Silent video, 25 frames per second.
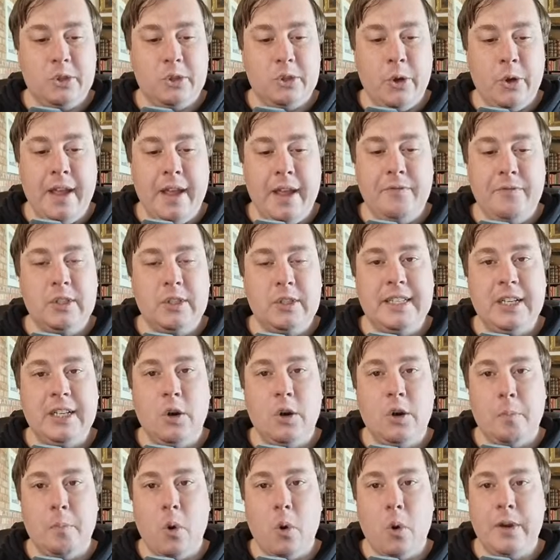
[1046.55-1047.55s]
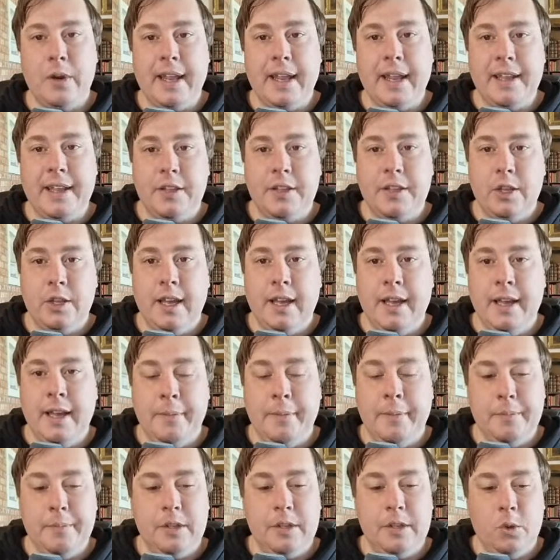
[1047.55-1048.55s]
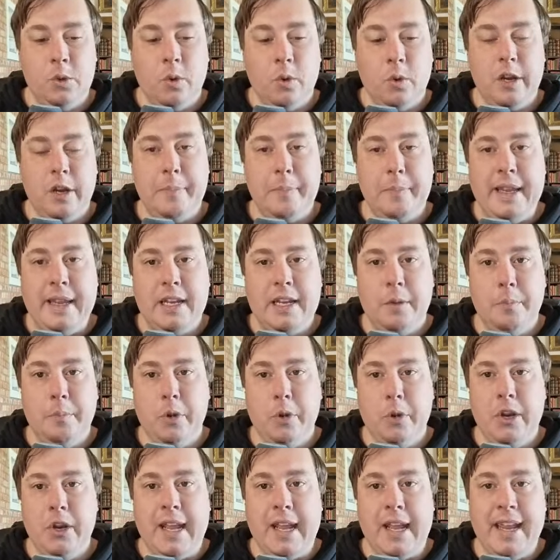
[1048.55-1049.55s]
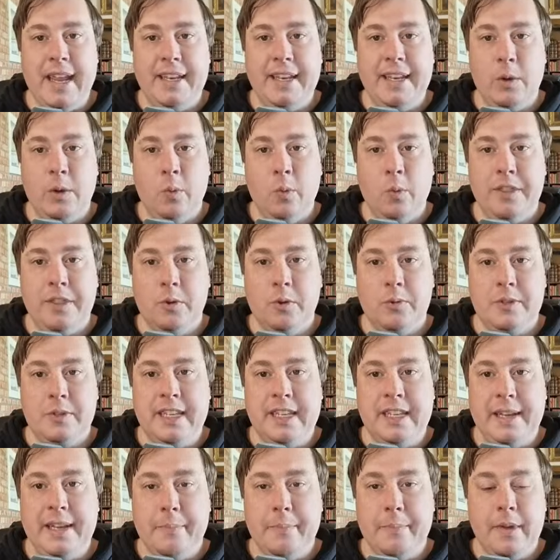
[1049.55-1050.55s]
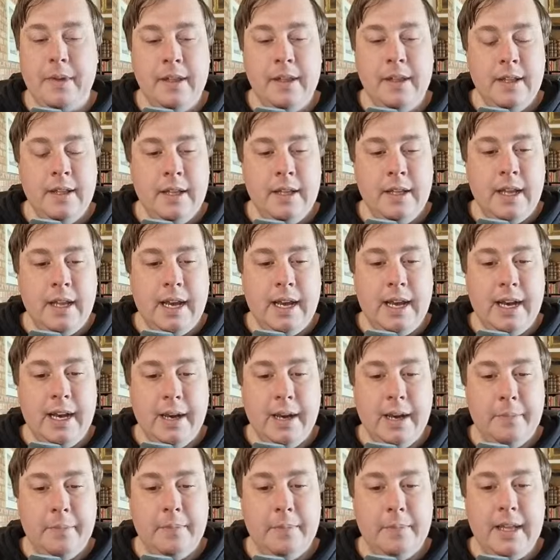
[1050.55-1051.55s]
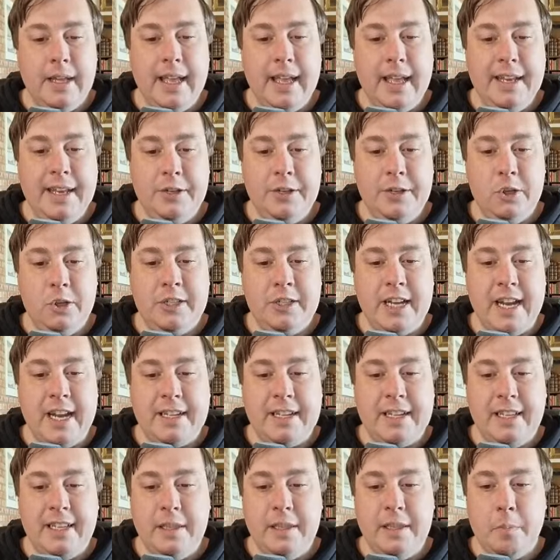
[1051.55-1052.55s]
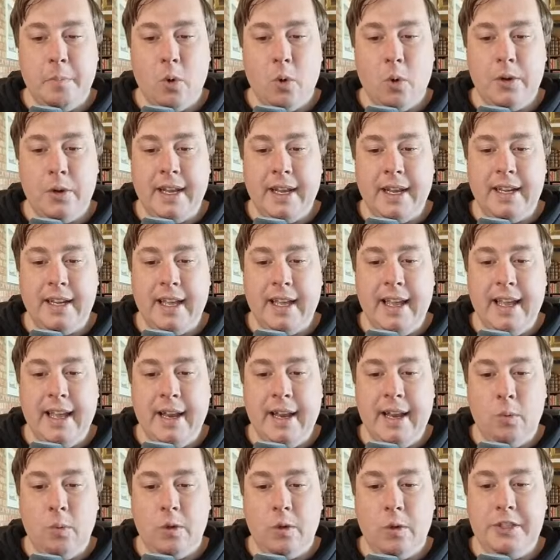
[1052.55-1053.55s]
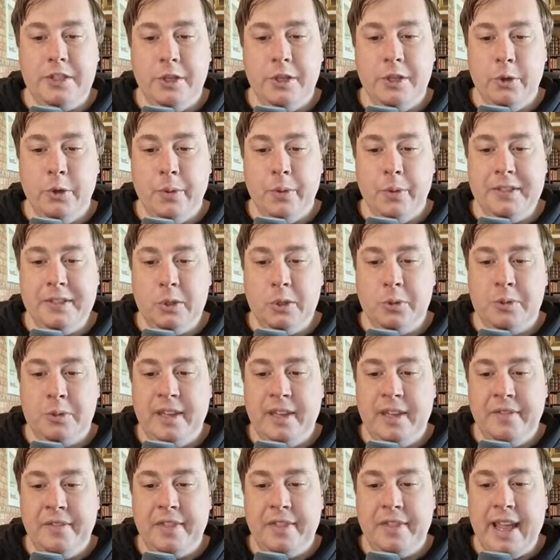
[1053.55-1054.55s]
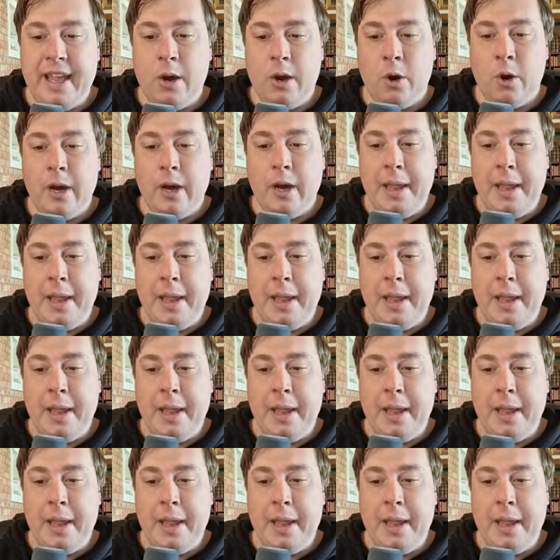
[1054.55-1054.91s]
So every single morning, you want to be communicating with your team, and you chat in the morning, and what you do is you see if they are